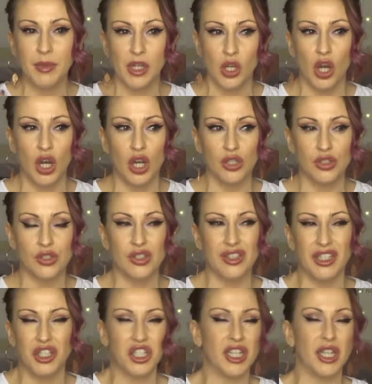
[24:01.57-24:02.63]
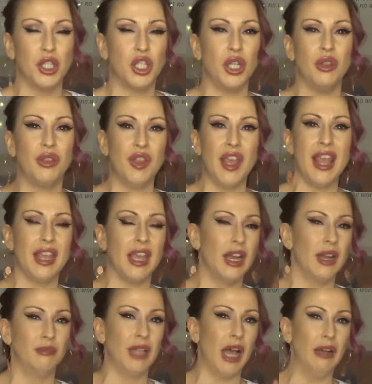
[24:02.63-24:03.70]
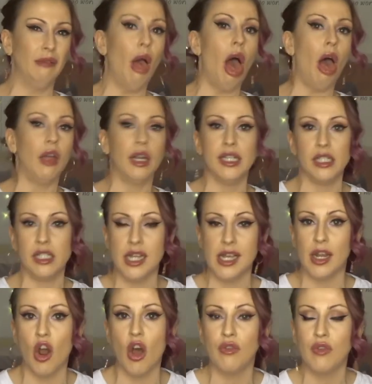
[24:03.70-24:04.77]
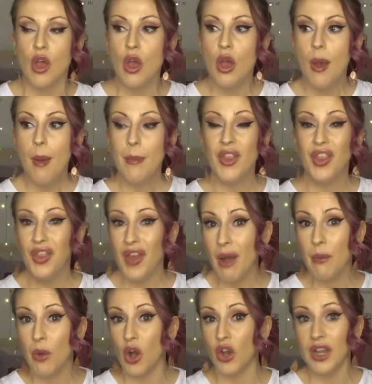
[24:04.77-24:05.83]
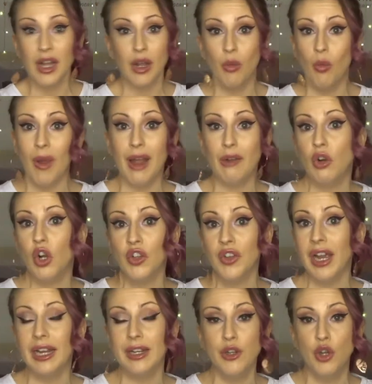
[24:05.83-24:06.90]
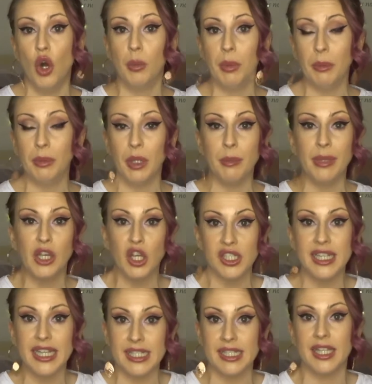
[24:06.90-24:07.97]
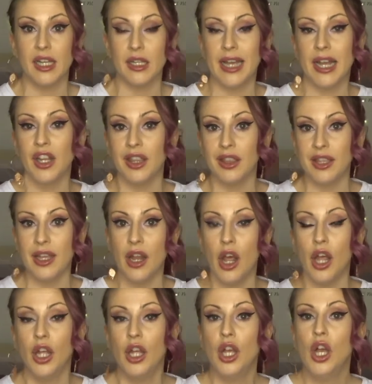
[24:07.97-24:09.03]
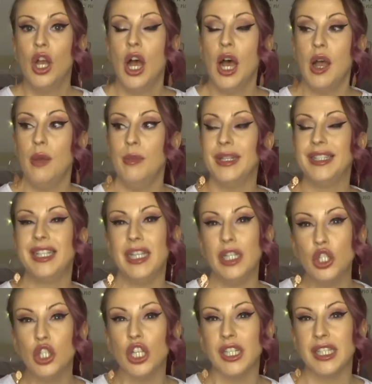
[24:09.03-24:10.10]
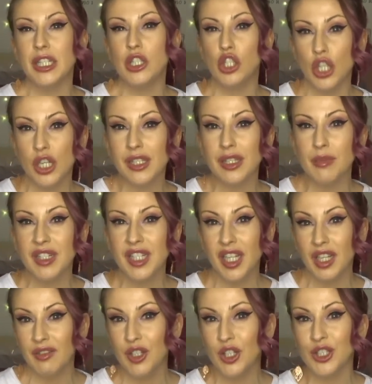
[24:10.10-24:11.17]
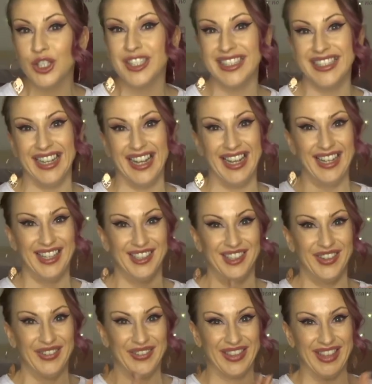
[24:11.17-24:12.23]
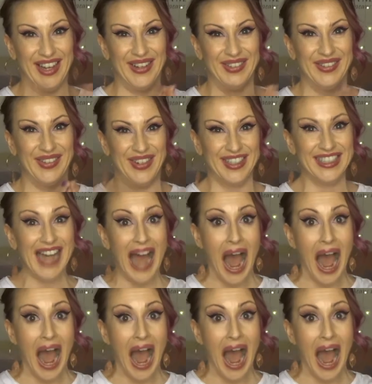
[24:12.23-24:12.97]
because they just get too thick and I'm like, well, I need to take it off. But that one I can wear all night, no problem, because it is that kind of thinner t-shirty jersey material. So yeah, I loved that one.